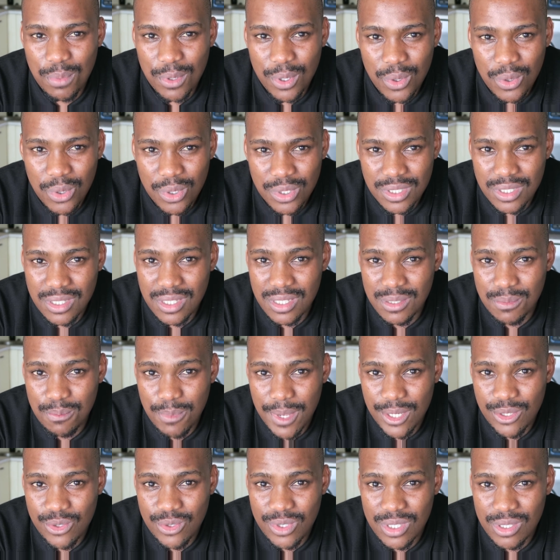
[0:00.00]
because this
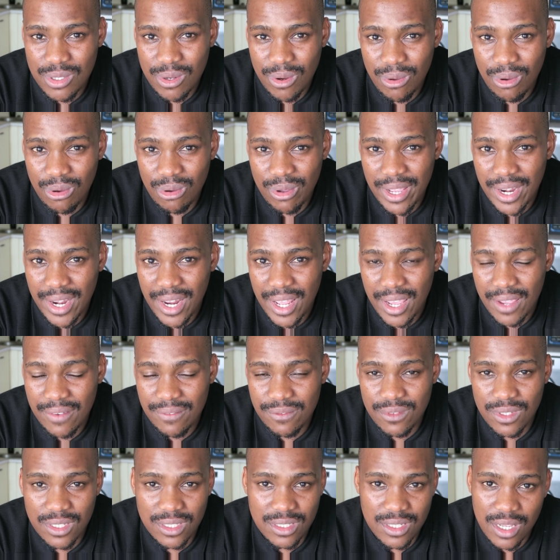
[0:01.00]
battery is low and I
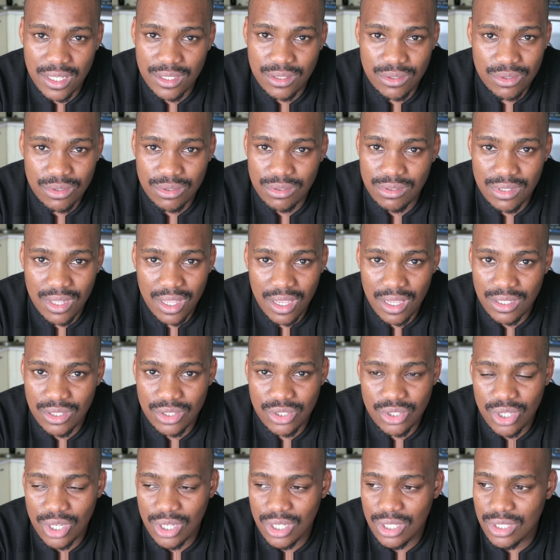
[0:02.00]
have it has to stay
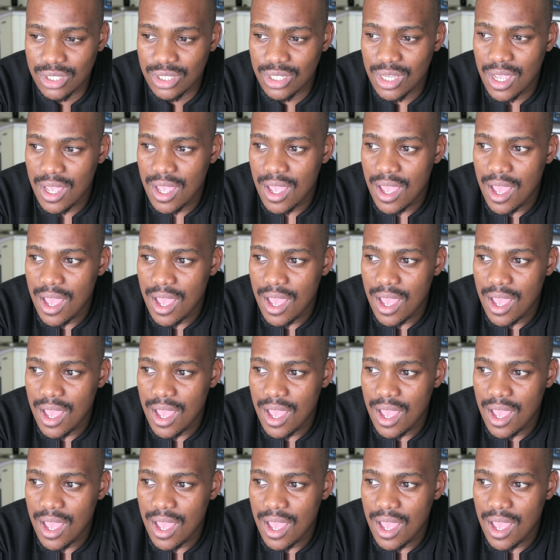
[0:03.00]
in charge.